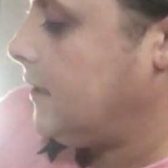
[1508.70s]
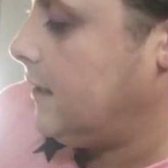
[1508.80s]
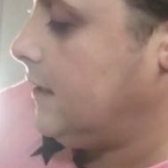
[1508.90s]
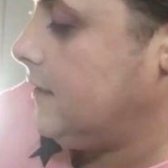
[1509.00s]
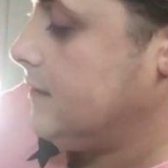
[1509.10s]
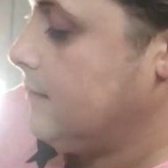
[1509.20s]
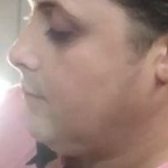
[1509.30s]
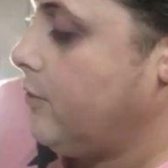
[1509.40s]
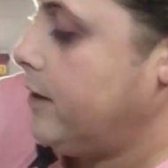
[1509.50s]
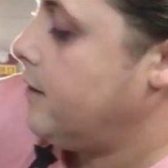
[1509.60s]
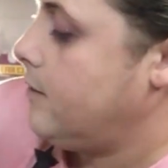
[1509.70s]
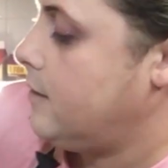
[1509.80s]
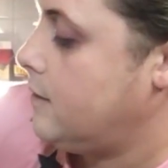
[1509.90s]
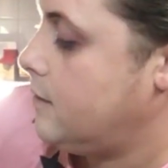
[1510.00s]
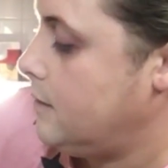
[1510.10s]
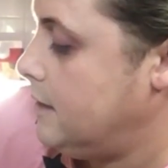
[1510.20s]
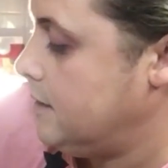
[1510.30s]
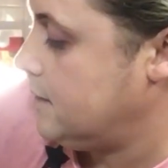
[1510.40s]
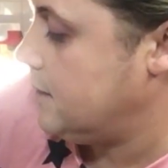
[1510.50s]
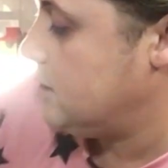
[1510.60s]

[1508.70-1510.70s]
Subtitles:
here is my links